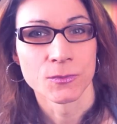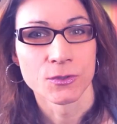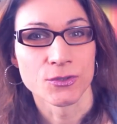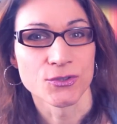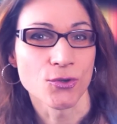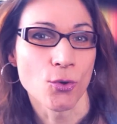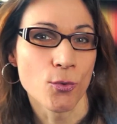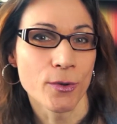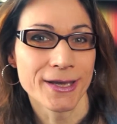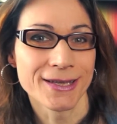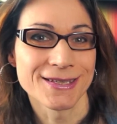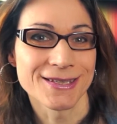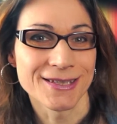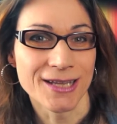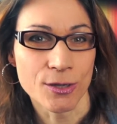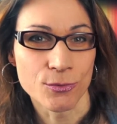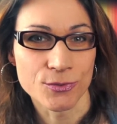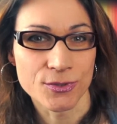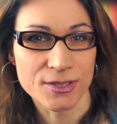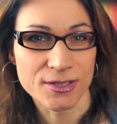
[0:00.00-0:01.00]
so it's
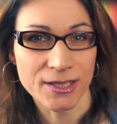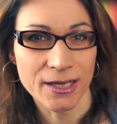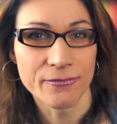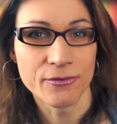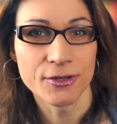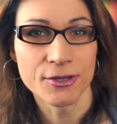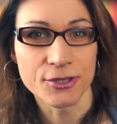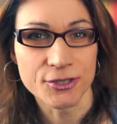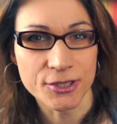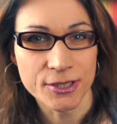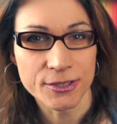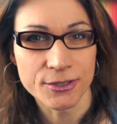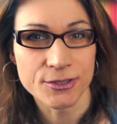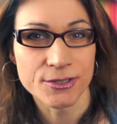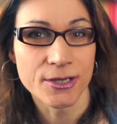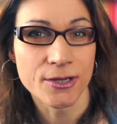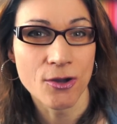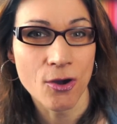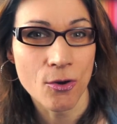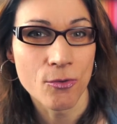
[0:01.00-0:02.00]
now seven
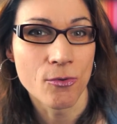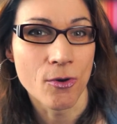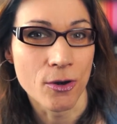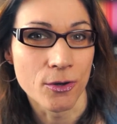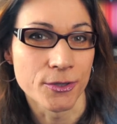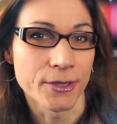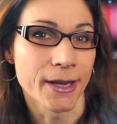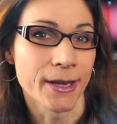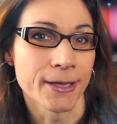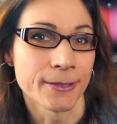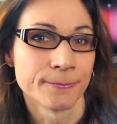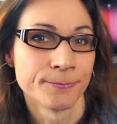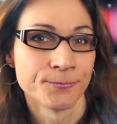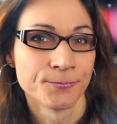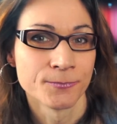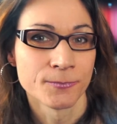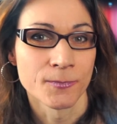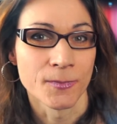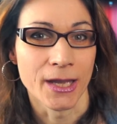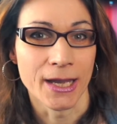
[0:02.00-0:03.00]
years ago already.
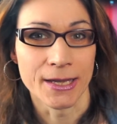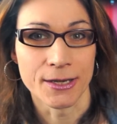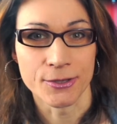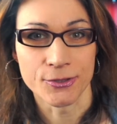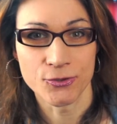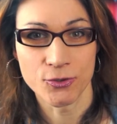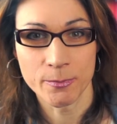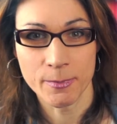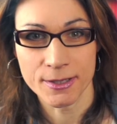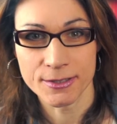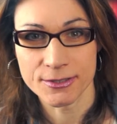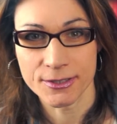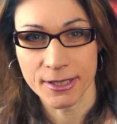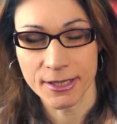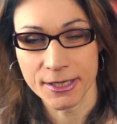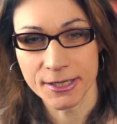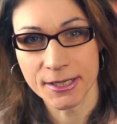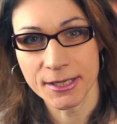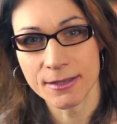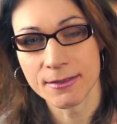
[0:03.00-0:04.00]
And you must
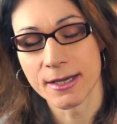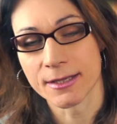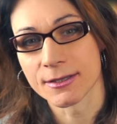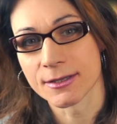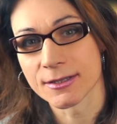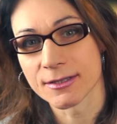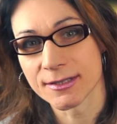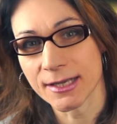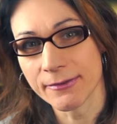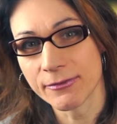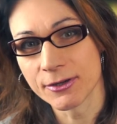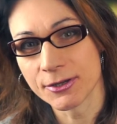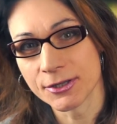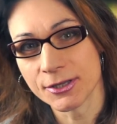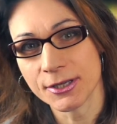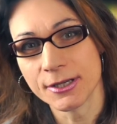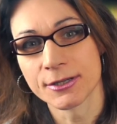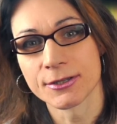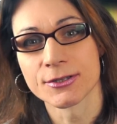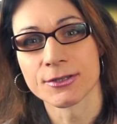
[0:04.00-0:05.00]
agree that seven
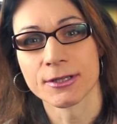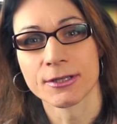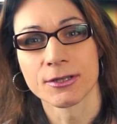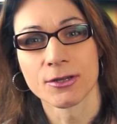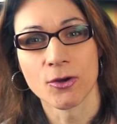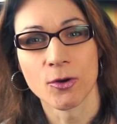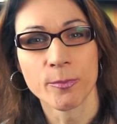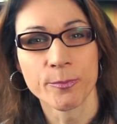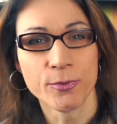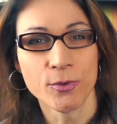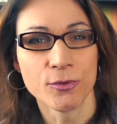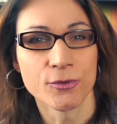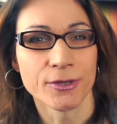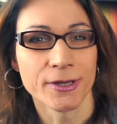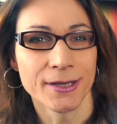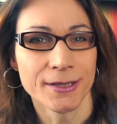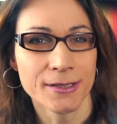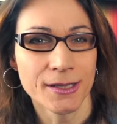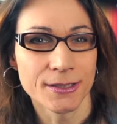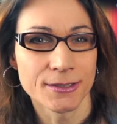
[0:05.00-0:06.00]
years in computer
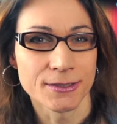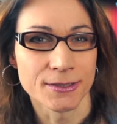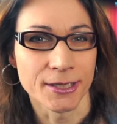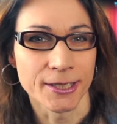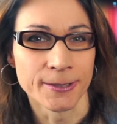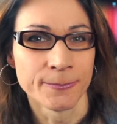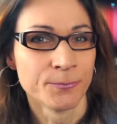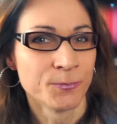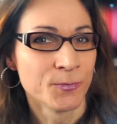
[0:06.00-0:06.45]
industry